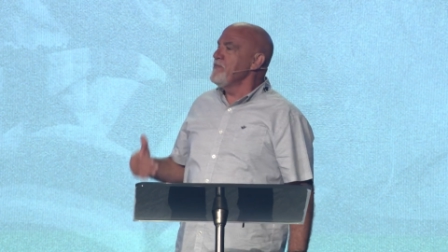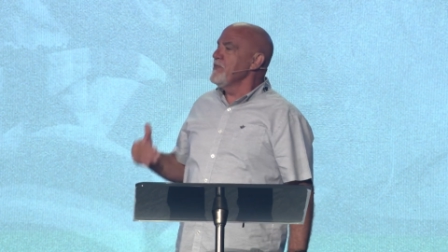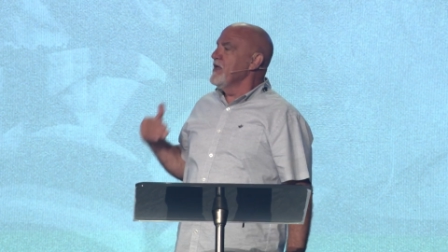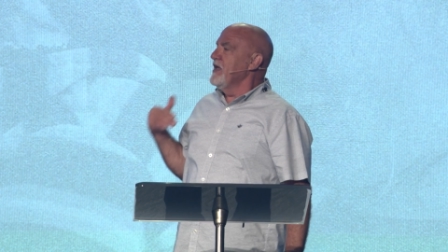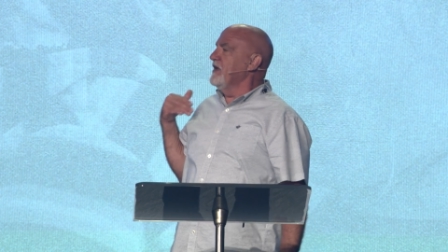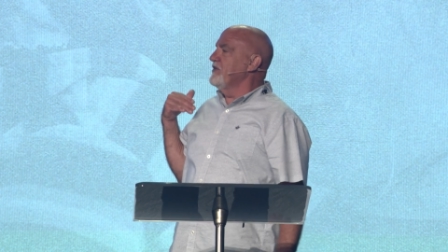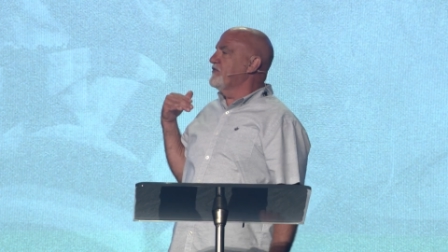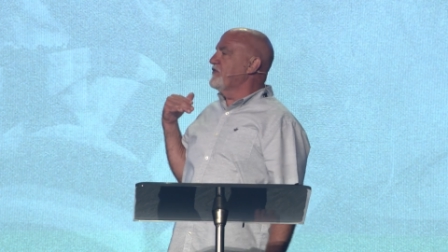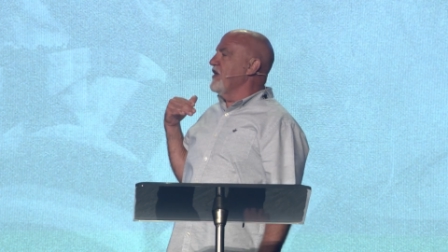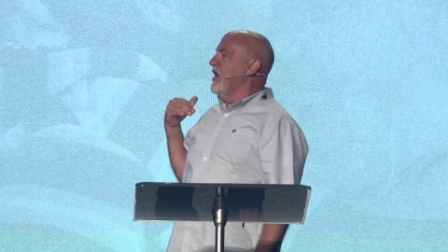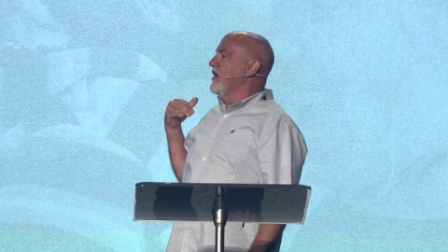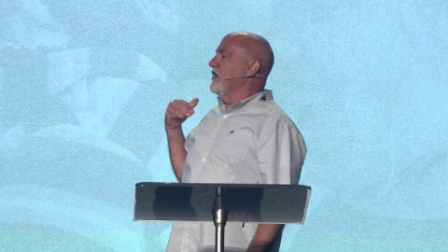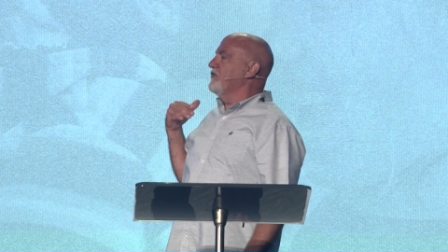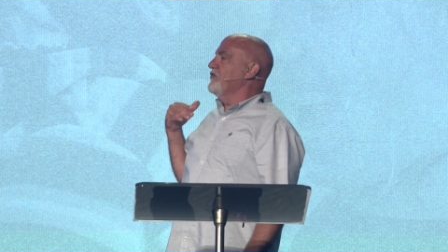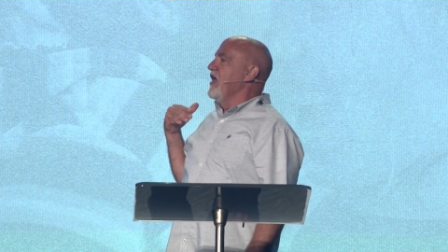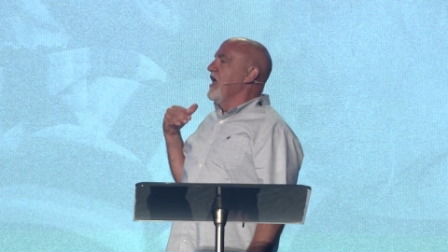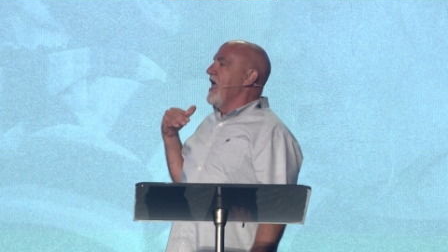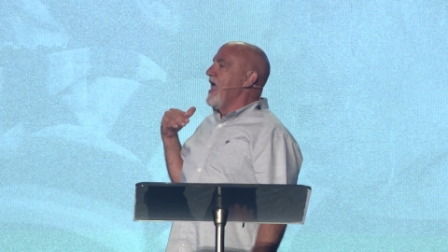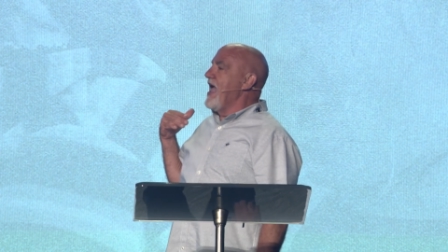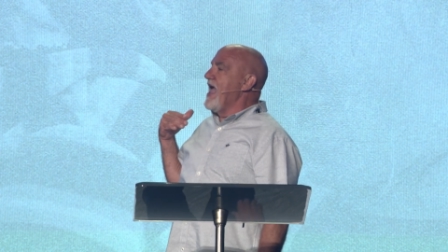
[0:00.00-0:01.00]
he says,
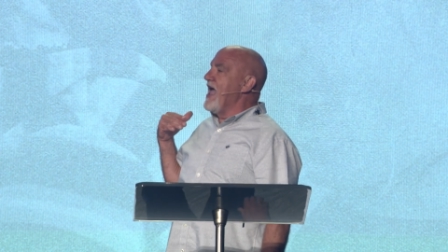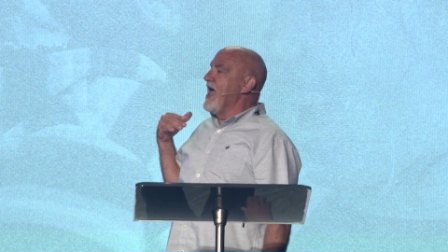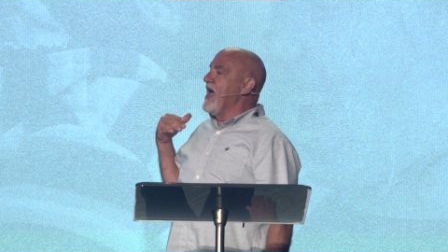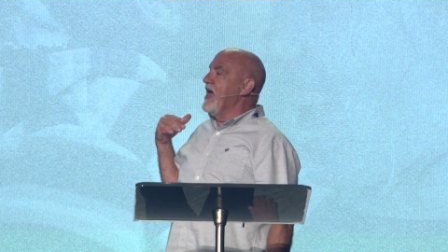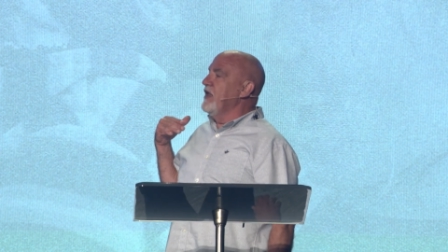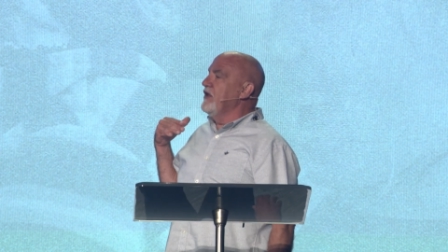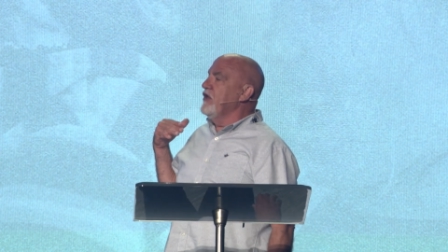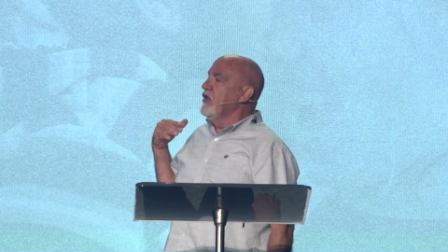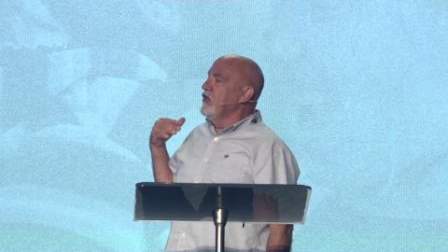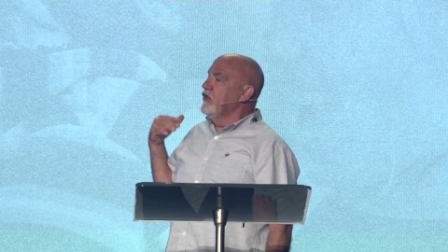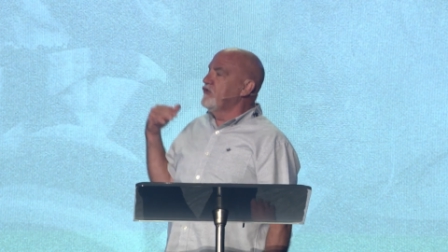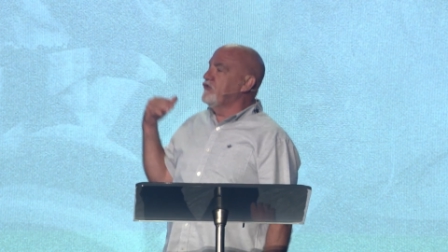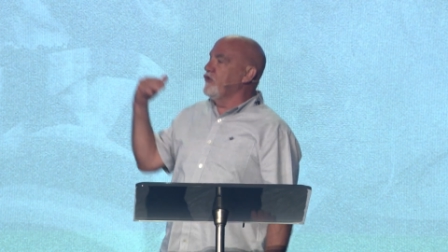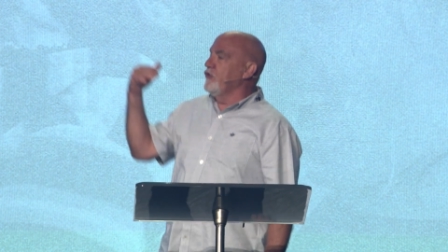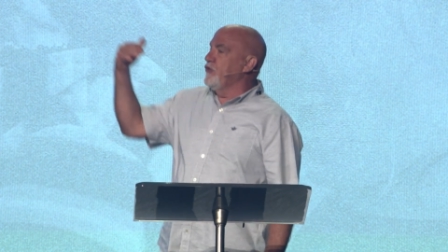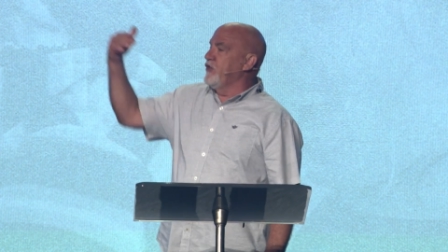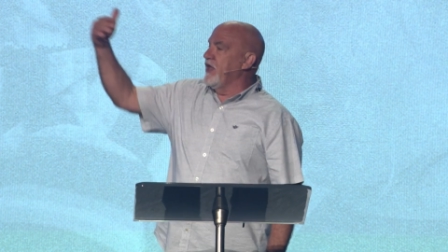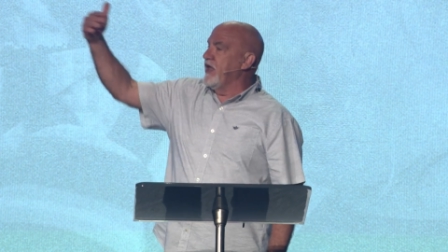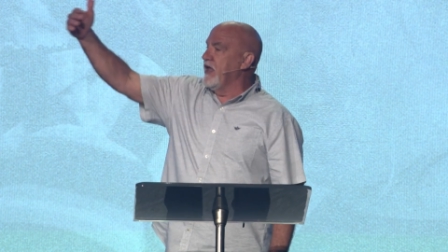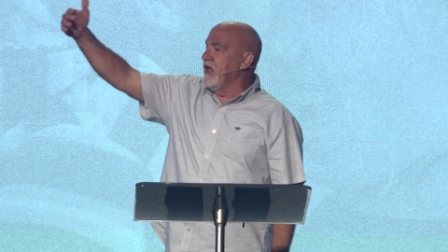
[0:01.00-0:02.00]
and to
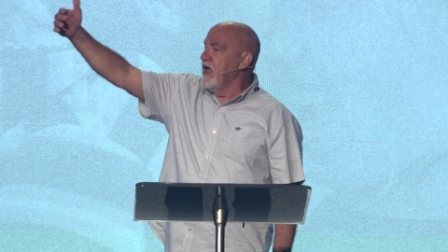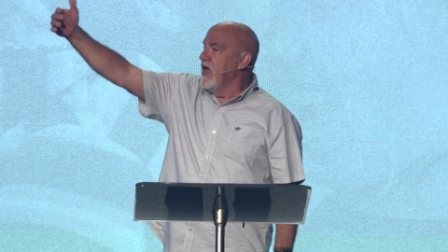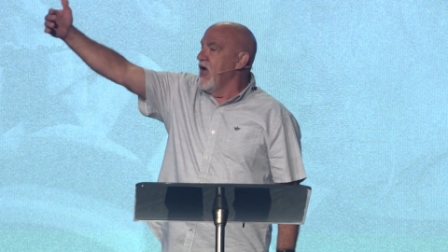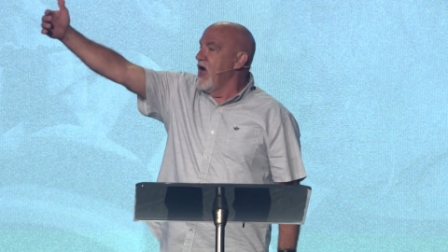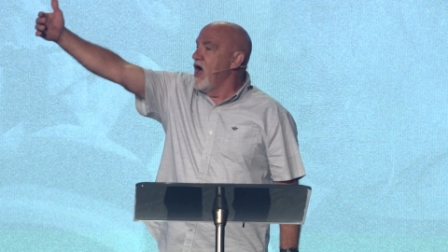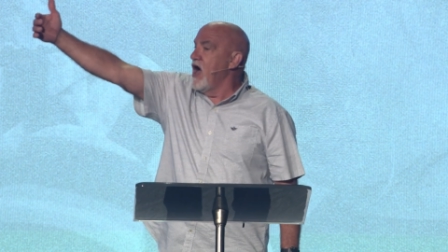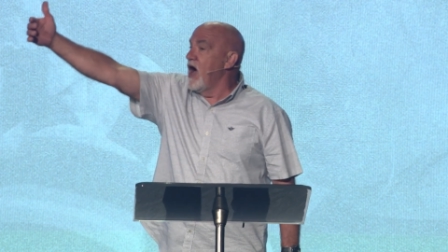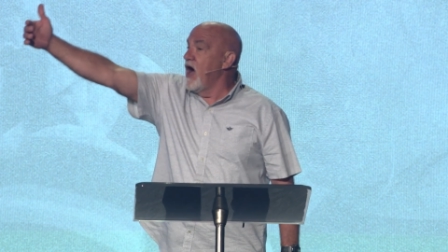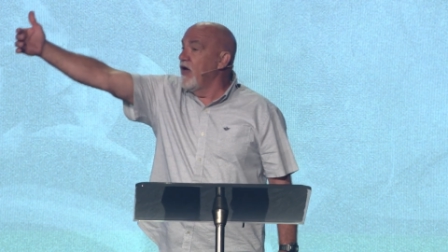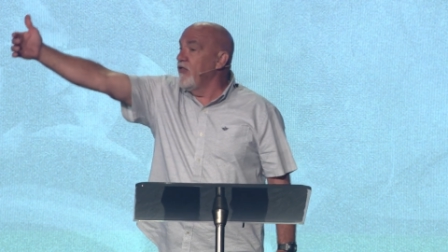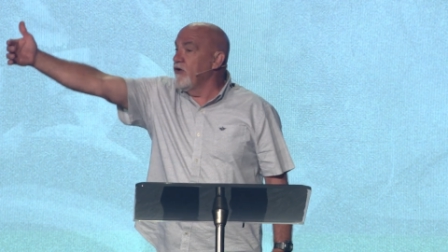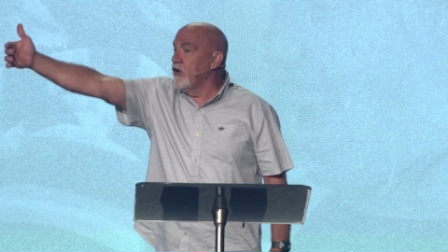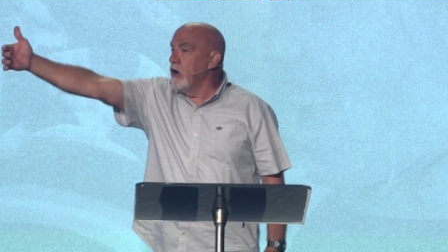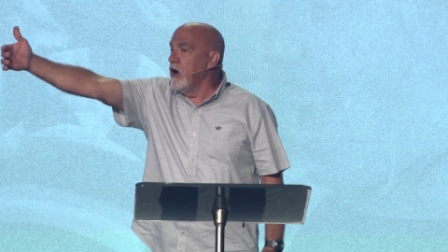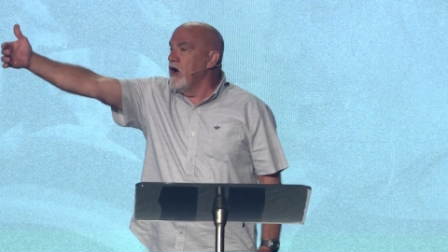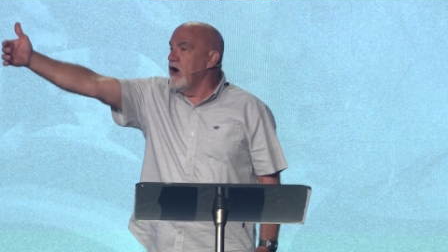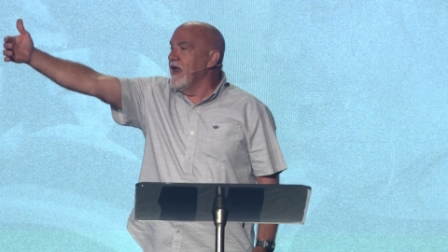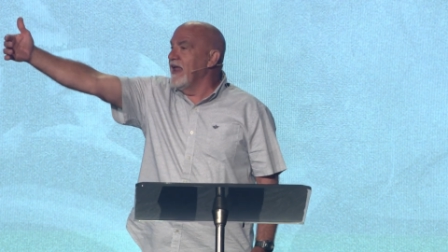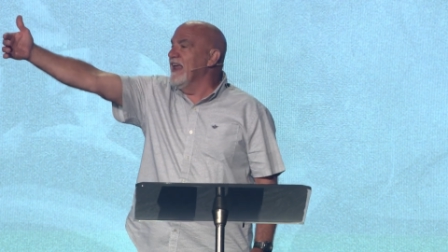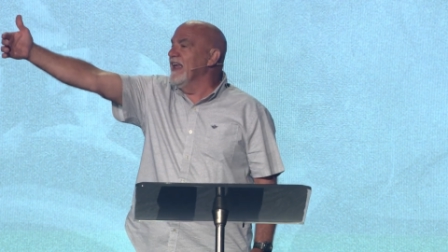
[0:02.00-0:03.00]
the
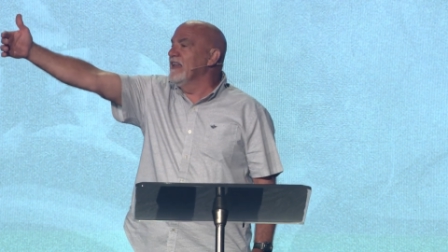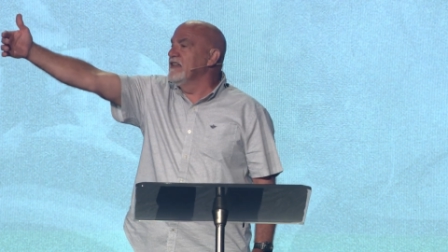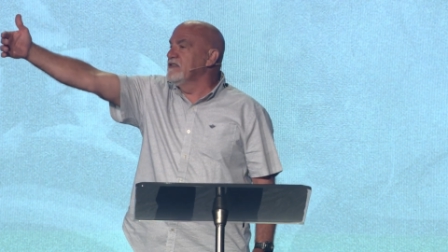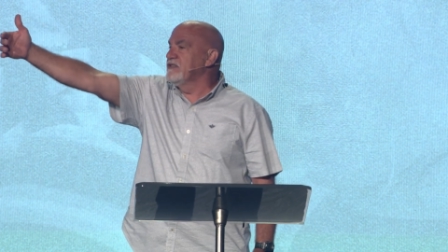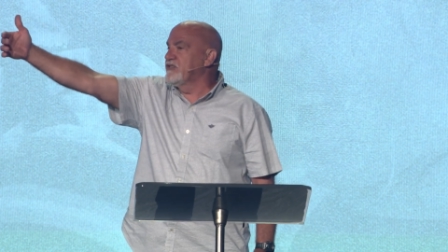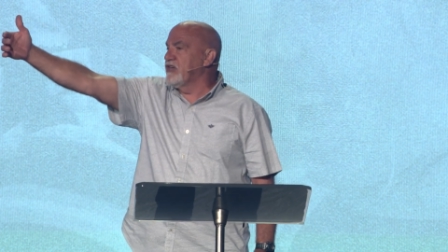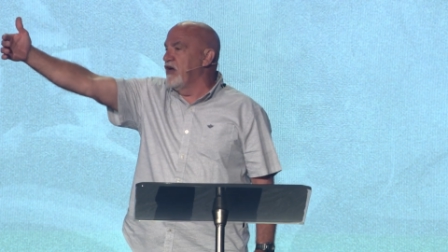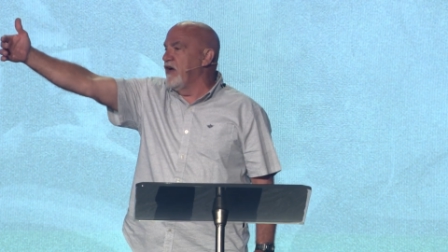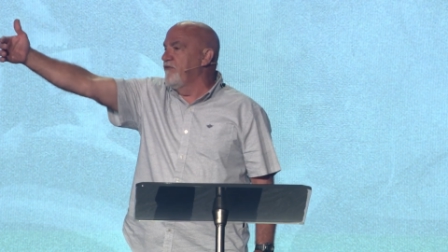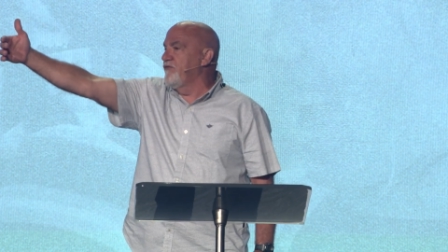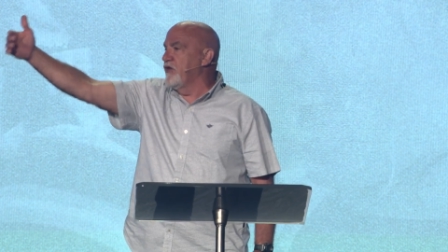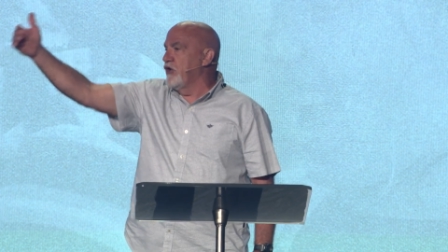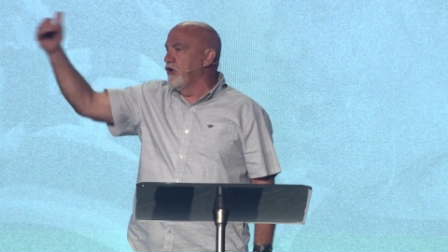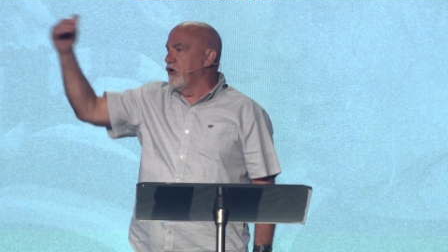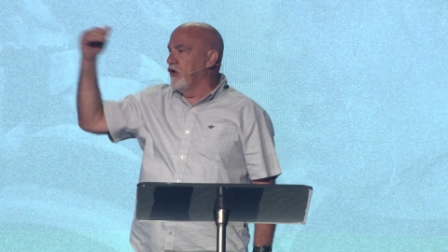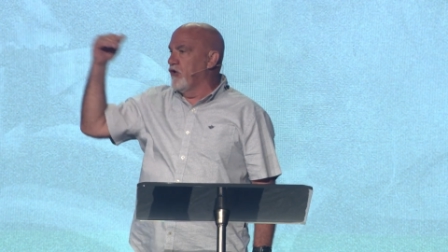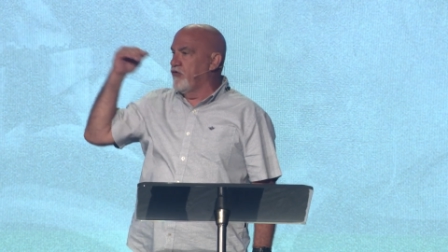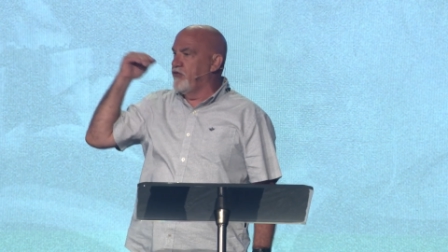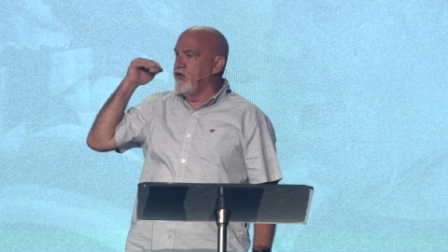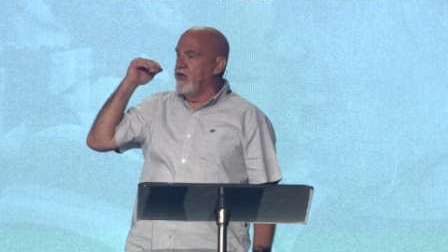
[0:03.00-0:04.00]
other ends of the
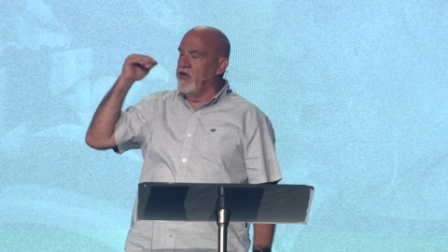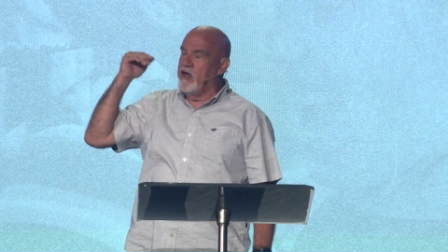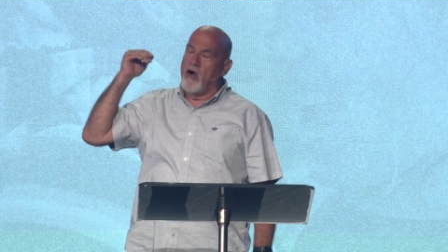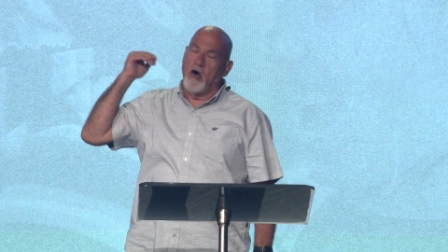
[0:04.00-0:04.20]
earth,